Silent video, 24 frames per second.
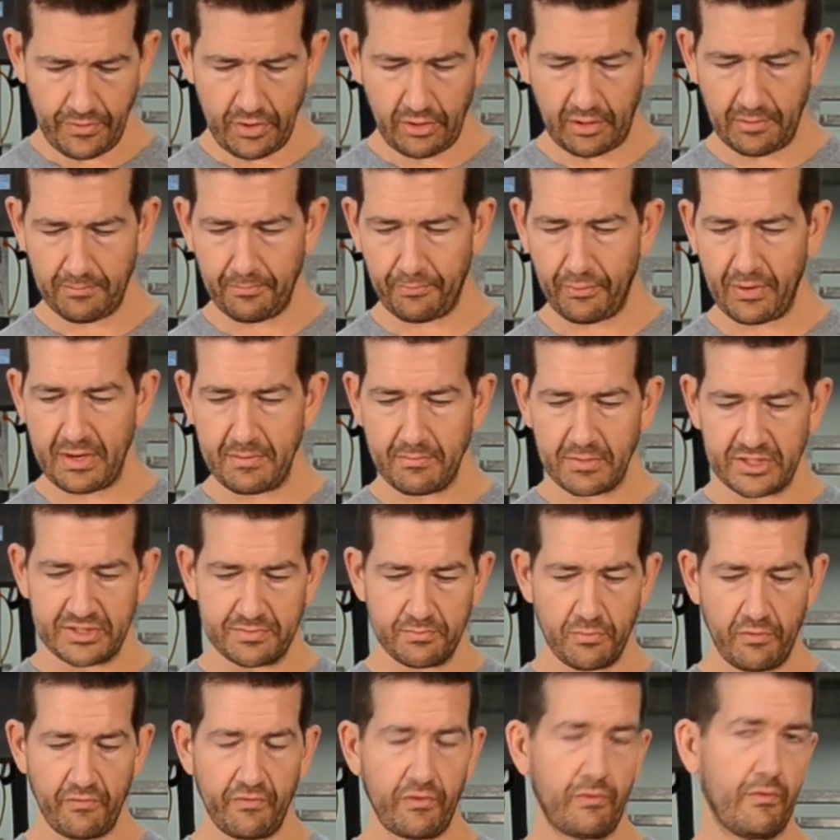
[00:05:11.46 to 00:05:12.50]
you can pretty much
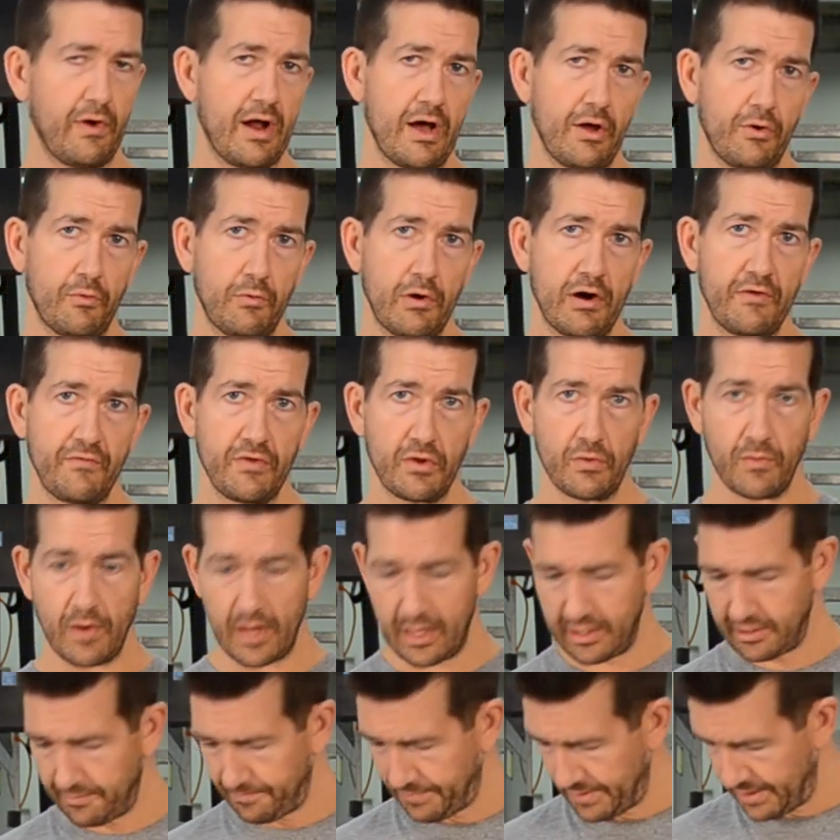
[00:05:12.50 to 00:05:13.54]
move it around wherever you
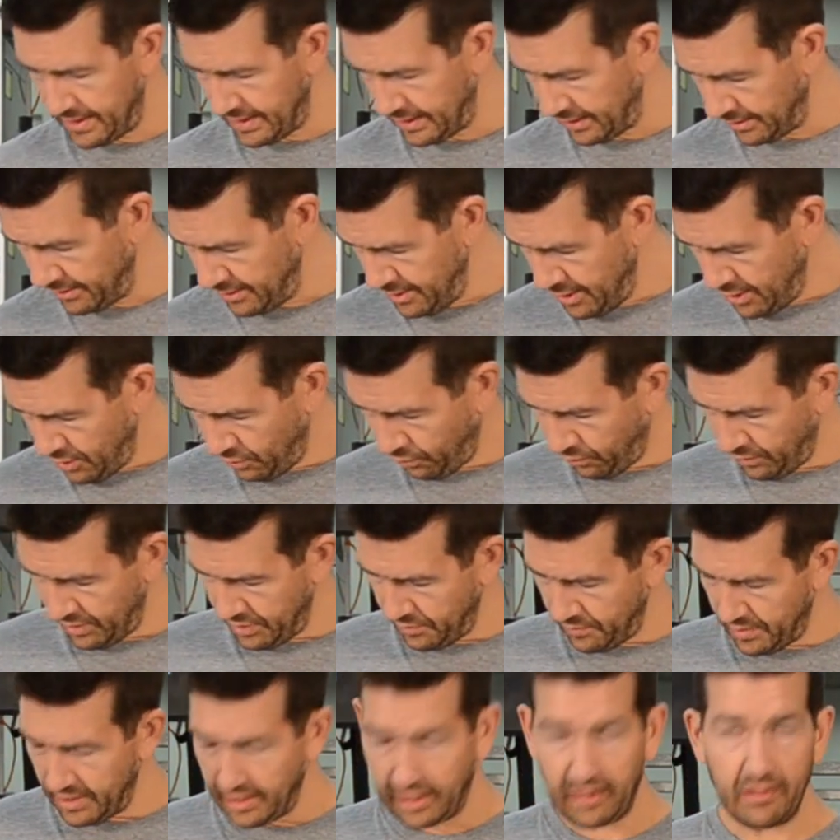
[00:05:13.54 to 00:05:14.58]
want, depending where
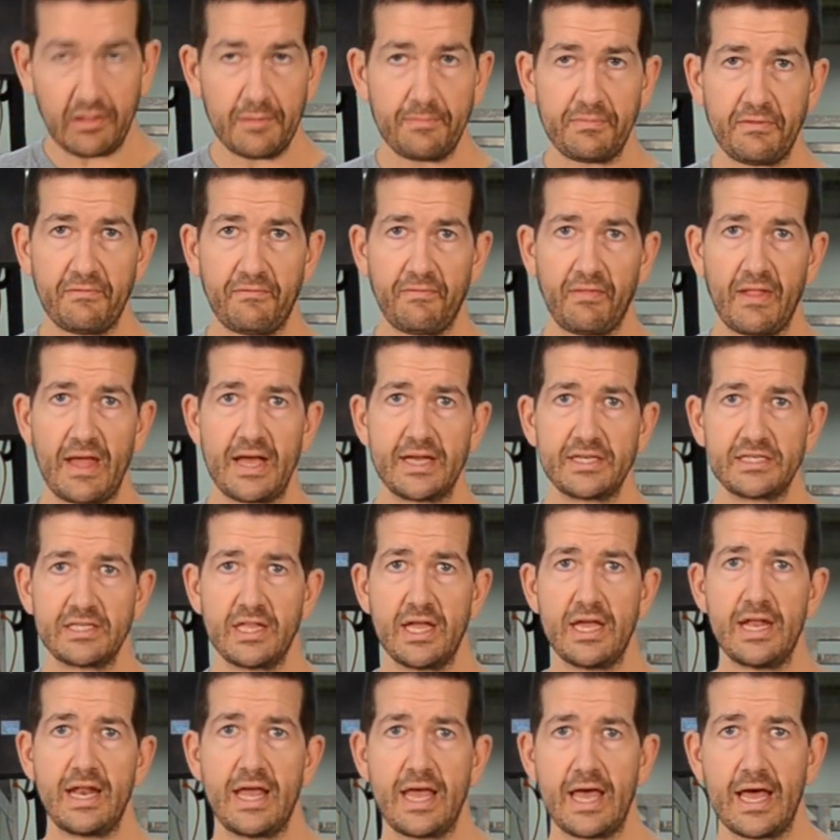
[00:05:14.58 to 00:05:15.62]
you want to clip the
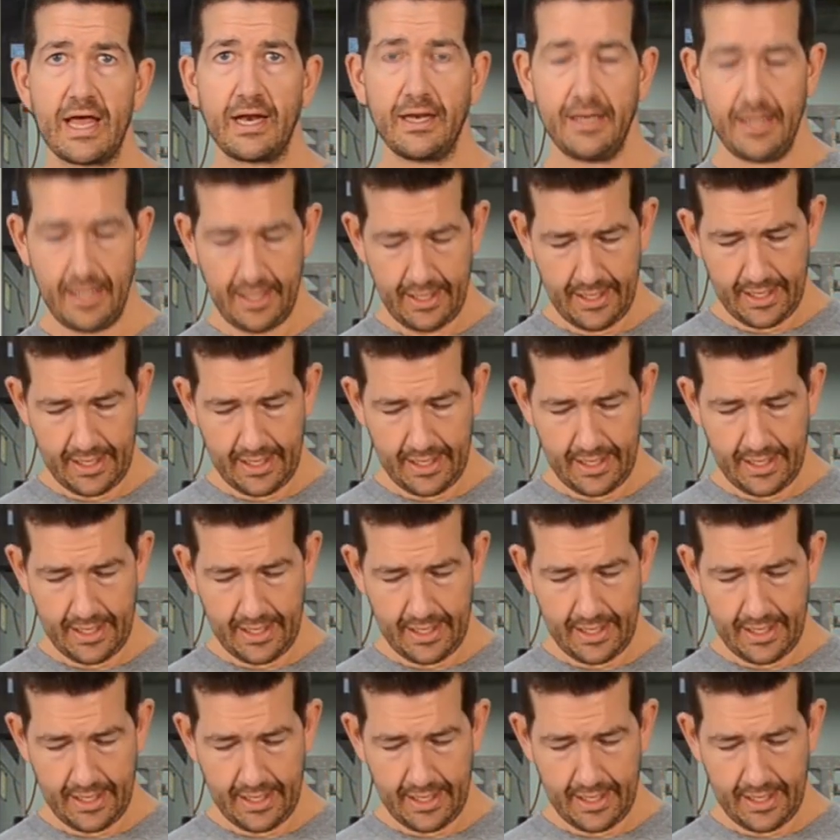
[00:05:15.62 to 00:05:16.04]
flashlight at.